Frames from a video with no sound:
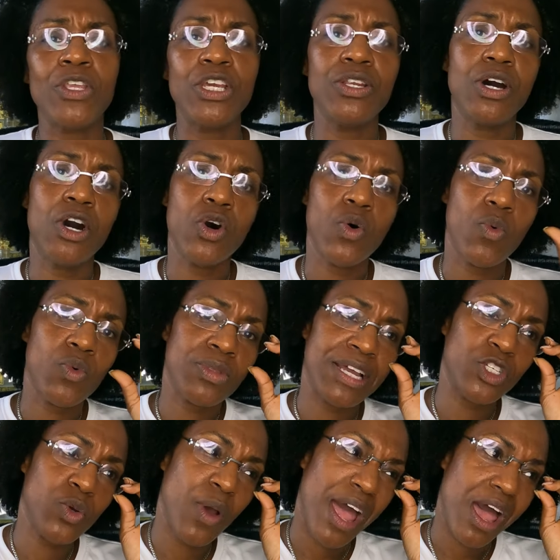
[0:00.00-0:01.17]
you know,
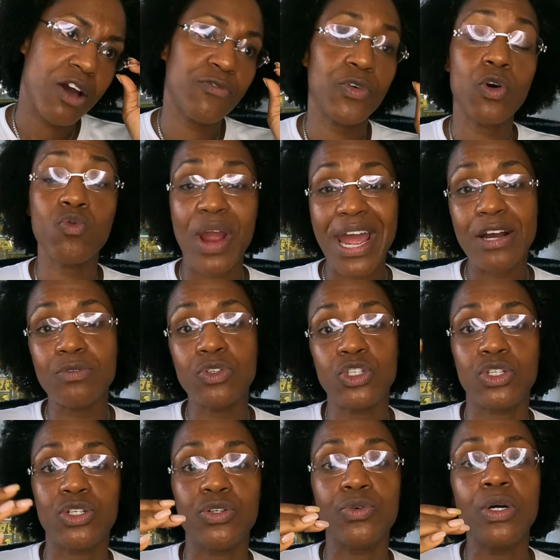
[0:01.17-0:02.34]
that you have around
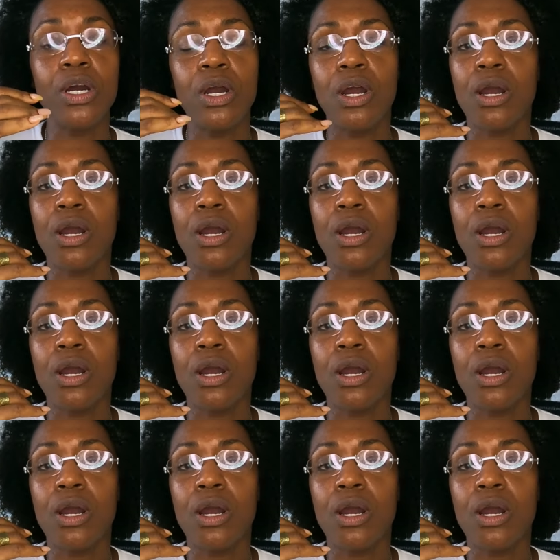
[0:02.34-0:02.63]
you.